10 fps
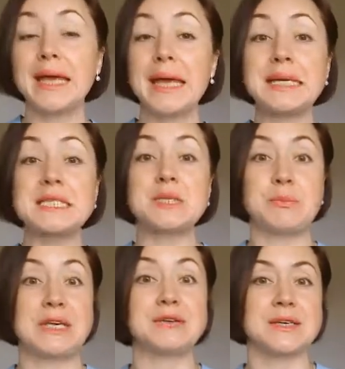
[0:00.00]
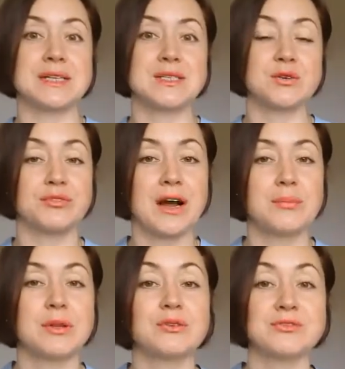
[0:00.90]
experience of
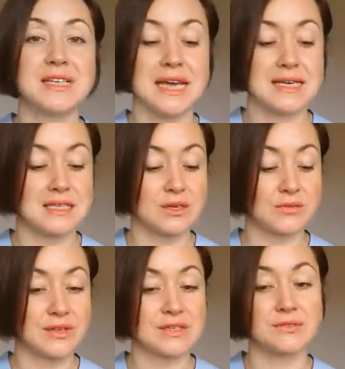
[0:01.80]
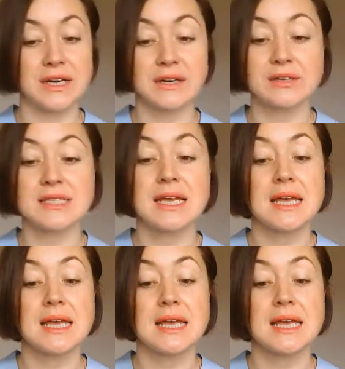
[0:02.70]
couple of days of this fragrance.